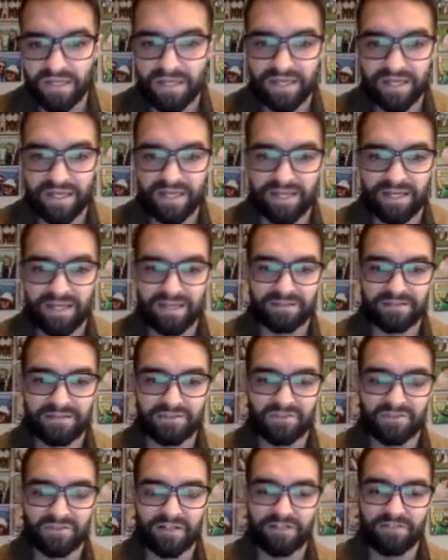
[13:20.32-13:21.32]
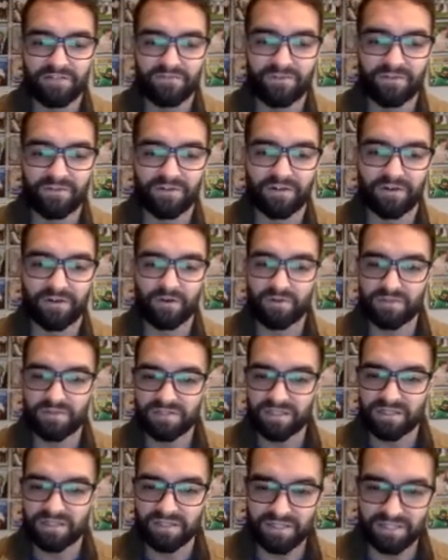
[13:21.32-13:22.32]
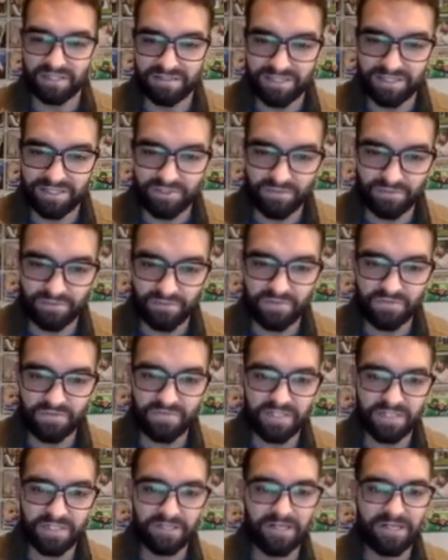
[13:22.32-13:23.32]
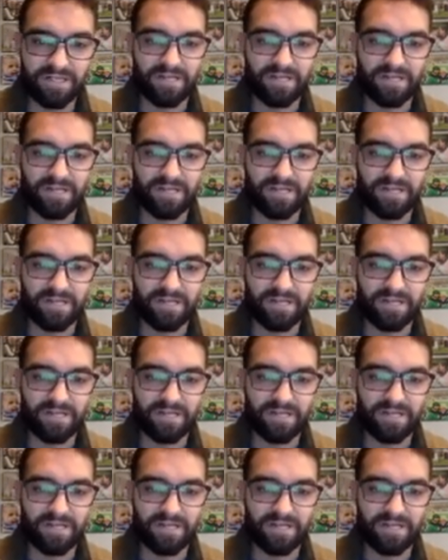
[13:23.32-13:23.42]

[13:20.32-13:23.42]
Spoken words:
And so, therefore, they're always going to continue moving.